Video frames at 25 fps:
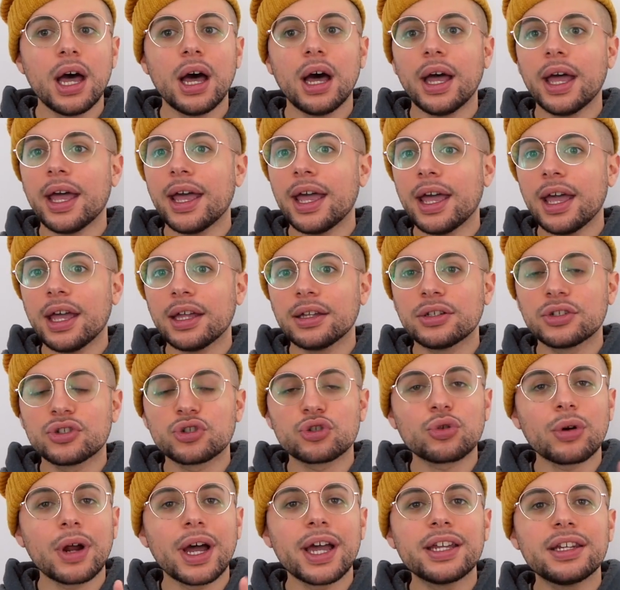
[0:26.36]
and
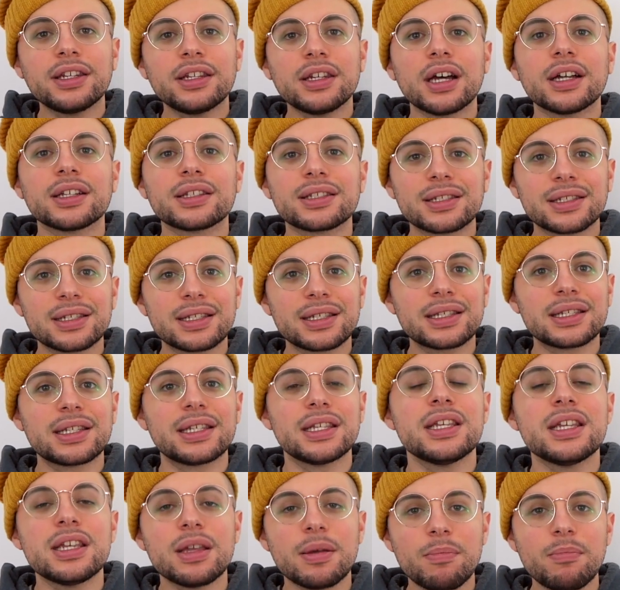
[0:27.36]
try not to
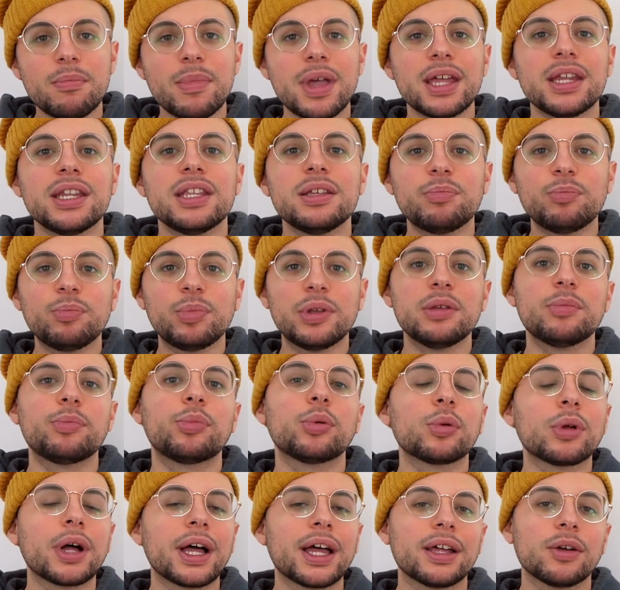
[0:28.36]
see many
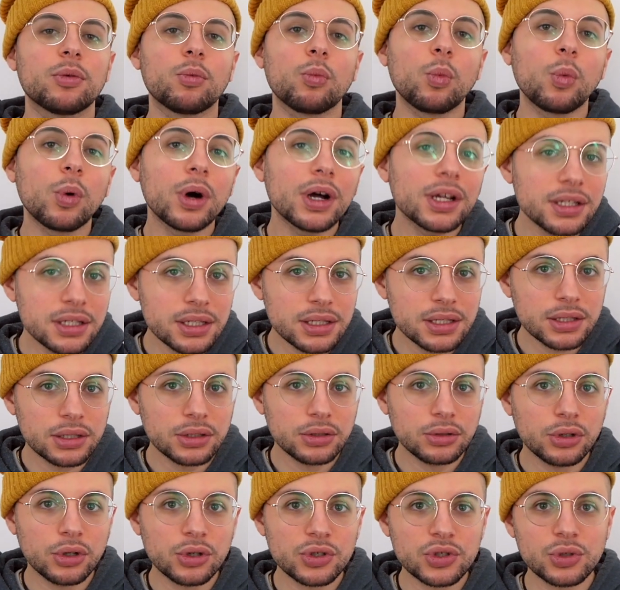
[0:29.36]
people at once,
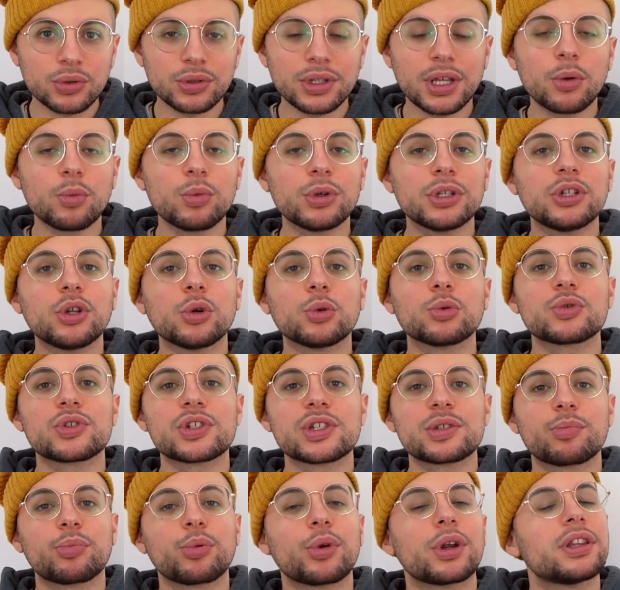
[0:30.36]
you know, so that we don't
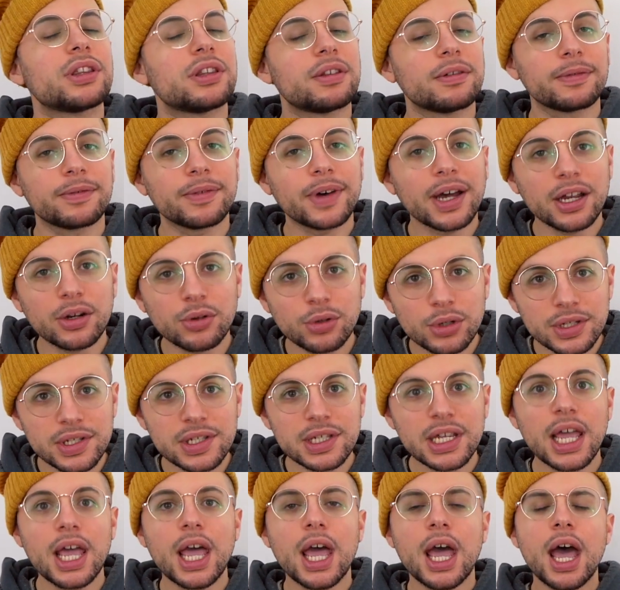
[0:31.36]
spread the
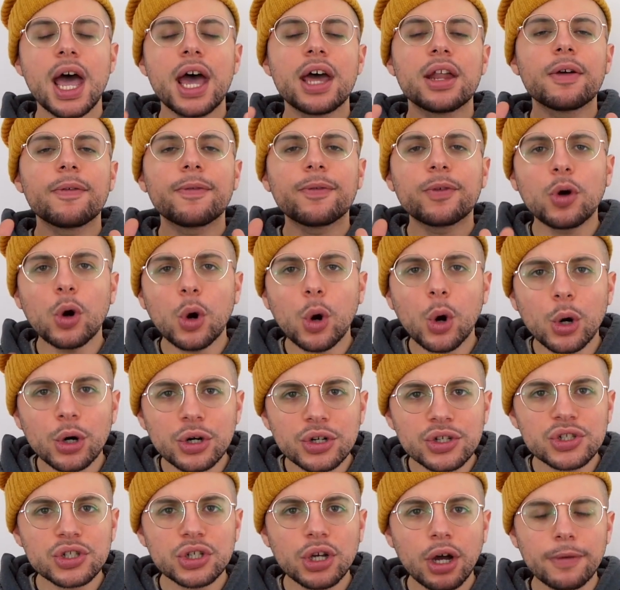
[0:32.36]
virus. And of course,